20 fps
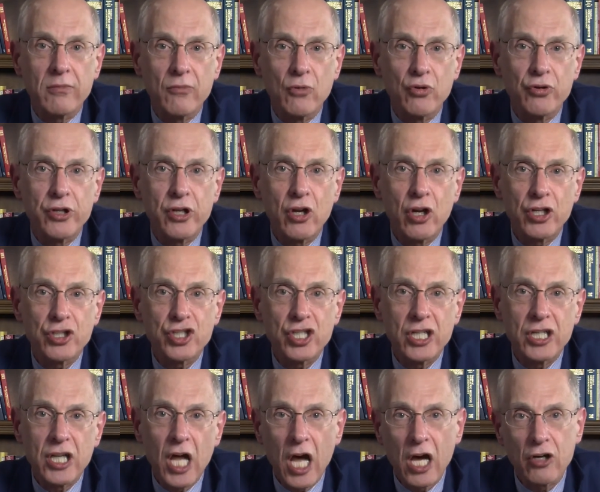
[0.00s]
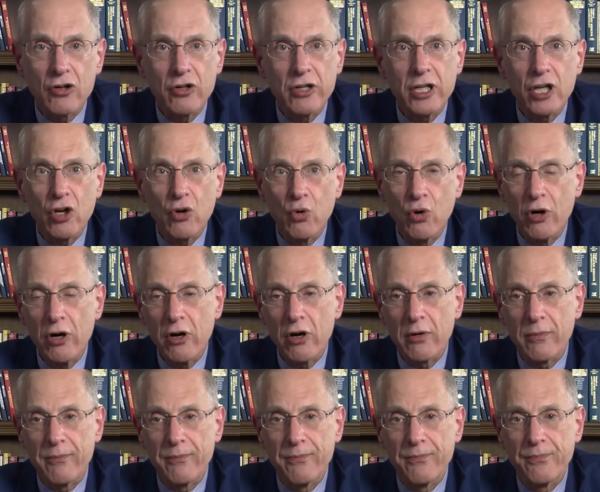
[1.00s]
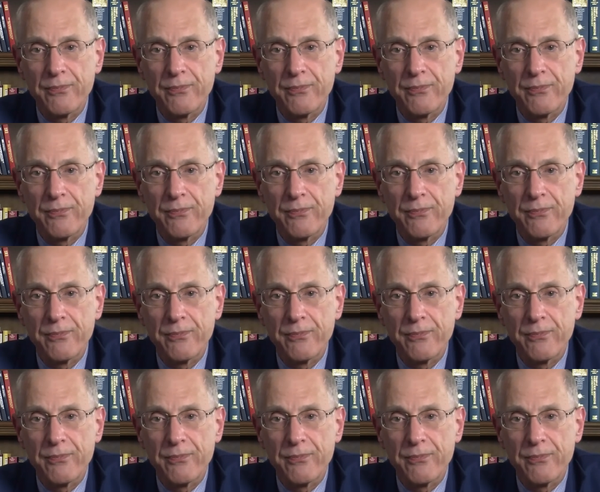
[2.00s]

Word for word: Only costs you a dollar and a quarter.